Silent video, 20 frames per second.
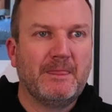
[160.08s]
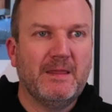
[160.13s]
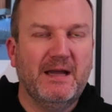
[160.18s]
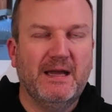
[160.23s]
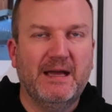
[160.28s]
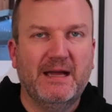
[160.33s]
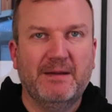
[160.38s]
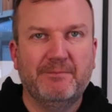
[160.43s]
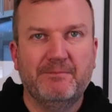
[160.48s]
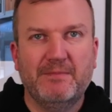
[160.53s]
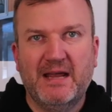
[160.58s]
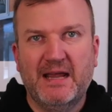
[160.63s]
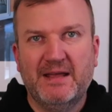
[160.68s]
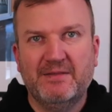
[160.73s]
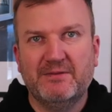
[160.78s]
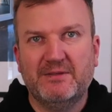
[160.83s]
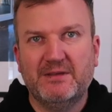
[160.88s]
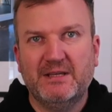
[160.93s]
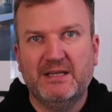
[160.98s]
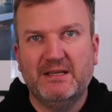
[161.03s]

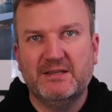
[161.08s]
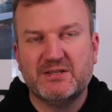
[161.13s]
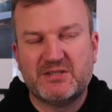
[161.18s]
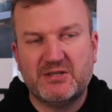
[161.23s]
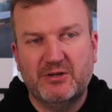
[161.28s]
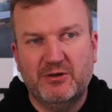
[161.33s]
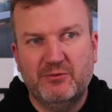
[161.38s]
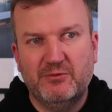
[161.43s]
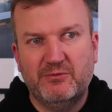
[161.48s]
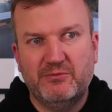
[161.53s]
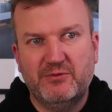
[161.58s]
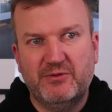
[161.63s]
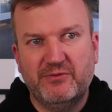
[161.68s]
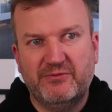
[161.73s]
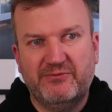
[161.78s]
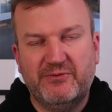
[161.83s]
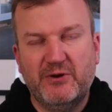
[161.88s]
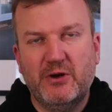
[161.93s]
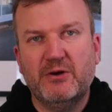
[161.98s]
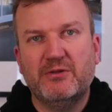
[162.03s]
So
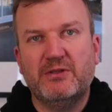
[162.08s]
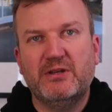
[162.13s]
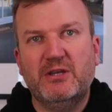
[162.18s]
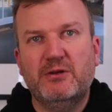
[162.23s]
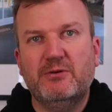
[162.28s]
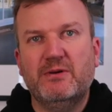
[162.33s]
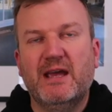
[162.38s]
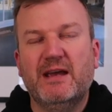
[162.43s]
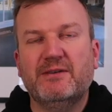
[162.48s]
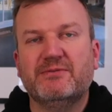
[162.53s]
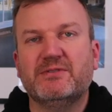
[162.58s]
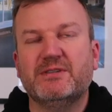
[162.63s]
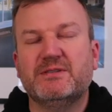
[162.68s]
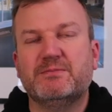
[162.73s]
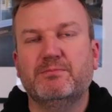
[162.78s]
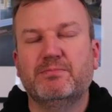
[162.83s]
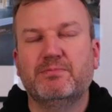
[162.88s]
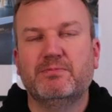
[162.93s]
the further you have to